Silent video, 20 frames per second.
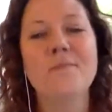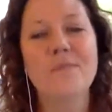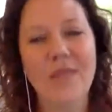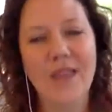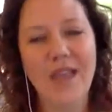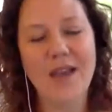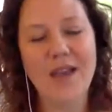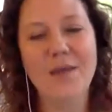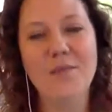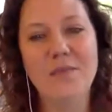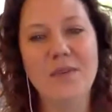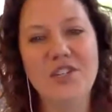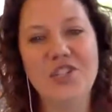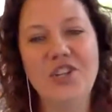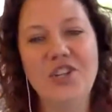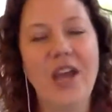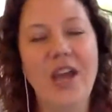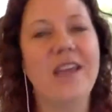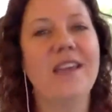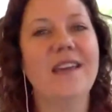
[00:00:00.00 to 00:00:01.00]
But
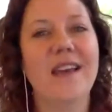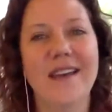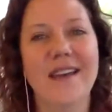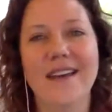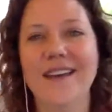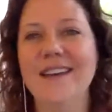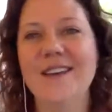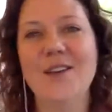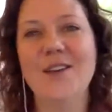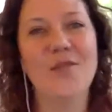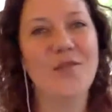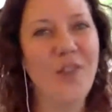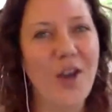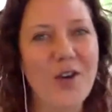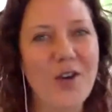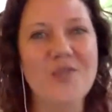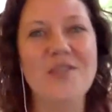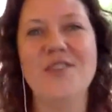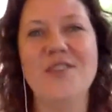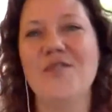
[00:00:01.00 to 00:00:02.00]
check your
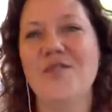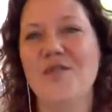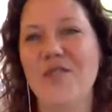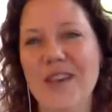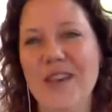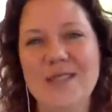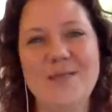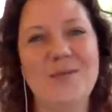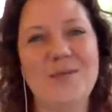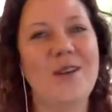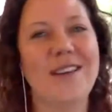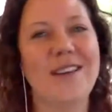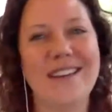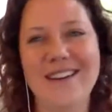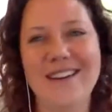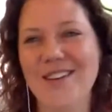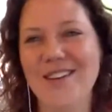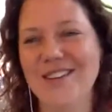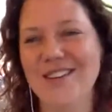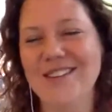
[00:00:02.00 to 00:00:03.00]
phone and your Facebook and
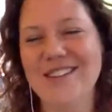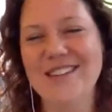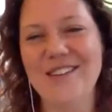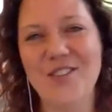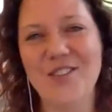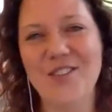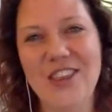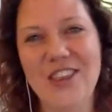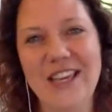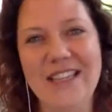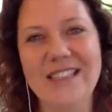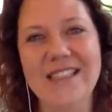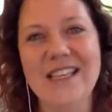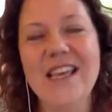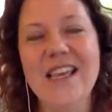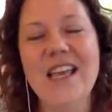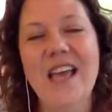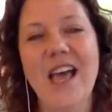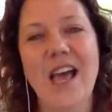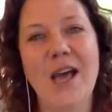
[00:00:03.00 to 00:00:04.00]
all those different things,
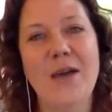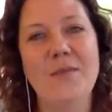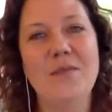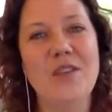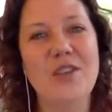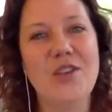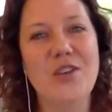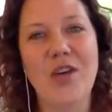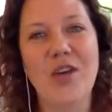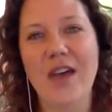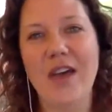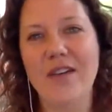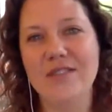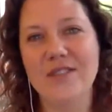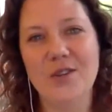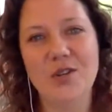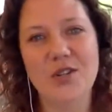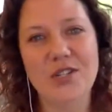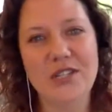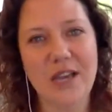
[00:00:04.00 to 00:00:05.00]
then you'll have
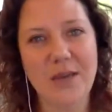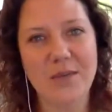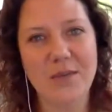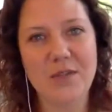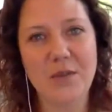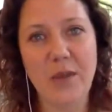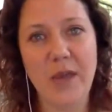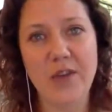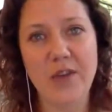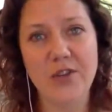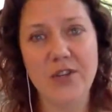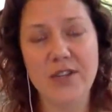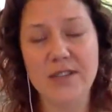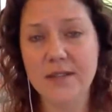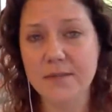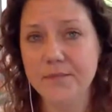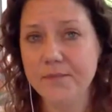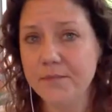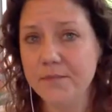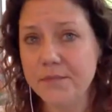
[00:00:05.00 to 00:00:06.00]
certain types of boundaries.
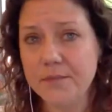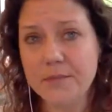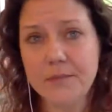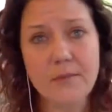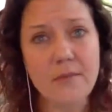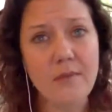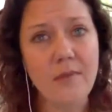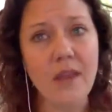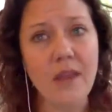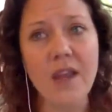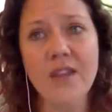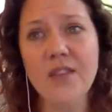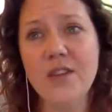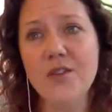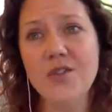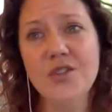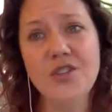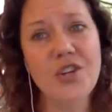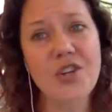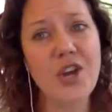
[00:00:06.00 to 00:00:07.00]
And
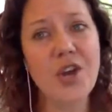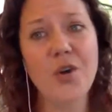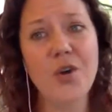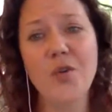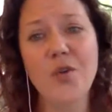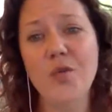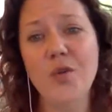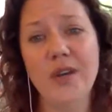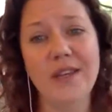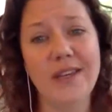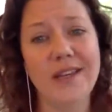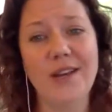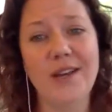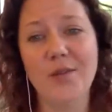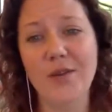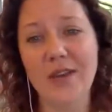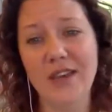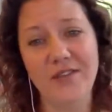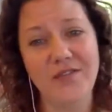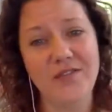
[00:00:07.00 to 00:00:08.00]
there's no,
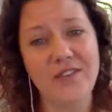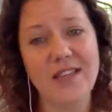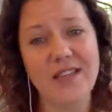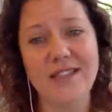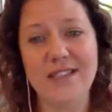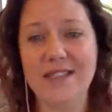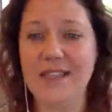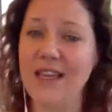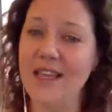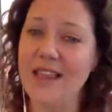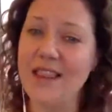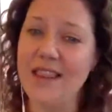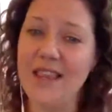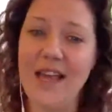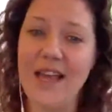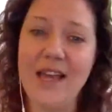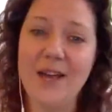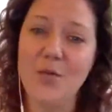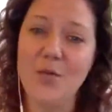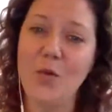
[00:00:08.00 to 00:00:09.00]
if this, then
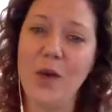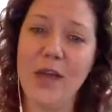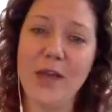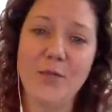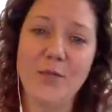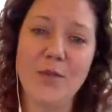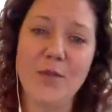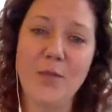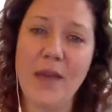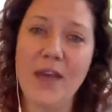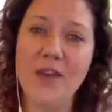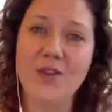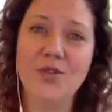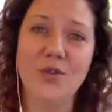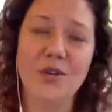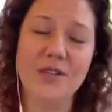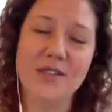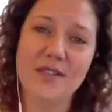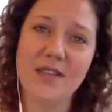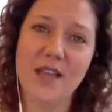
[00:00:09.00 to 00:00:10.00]
that way with
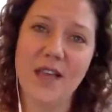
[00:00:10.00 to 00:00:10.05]
boundaries.